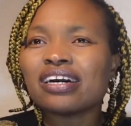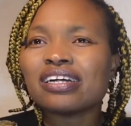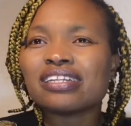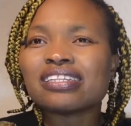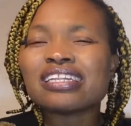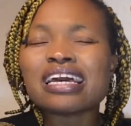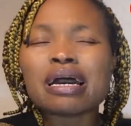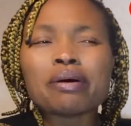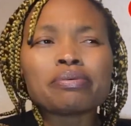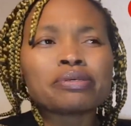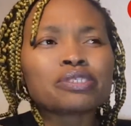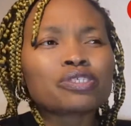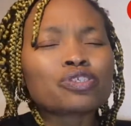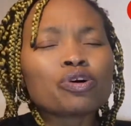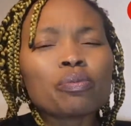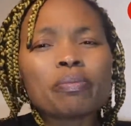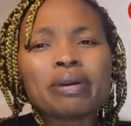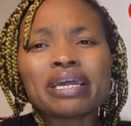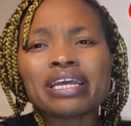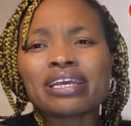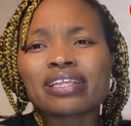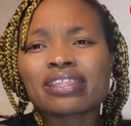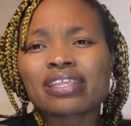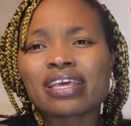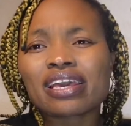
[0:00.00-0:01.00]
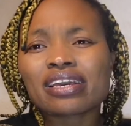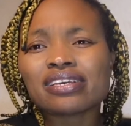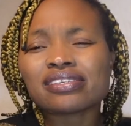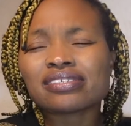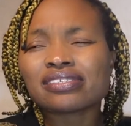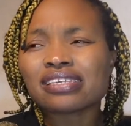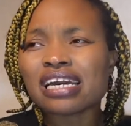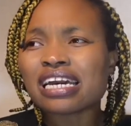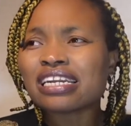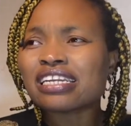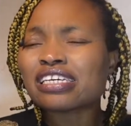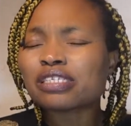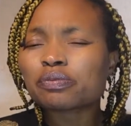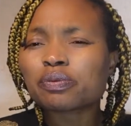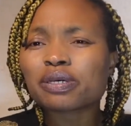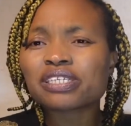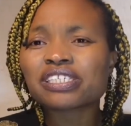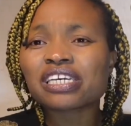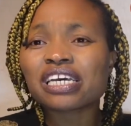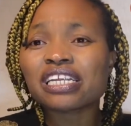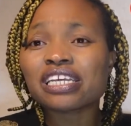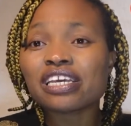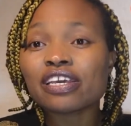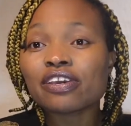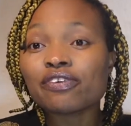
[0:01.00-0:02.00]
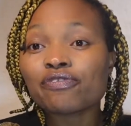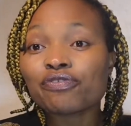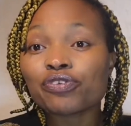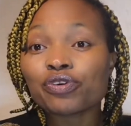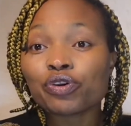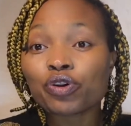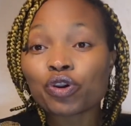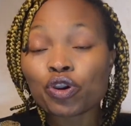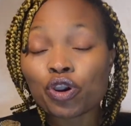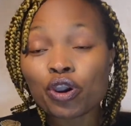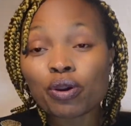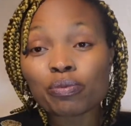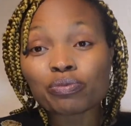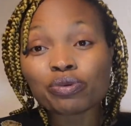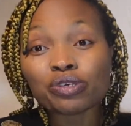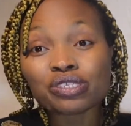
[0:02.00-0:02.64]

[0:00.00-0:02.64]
There are so many things, and especially if you come,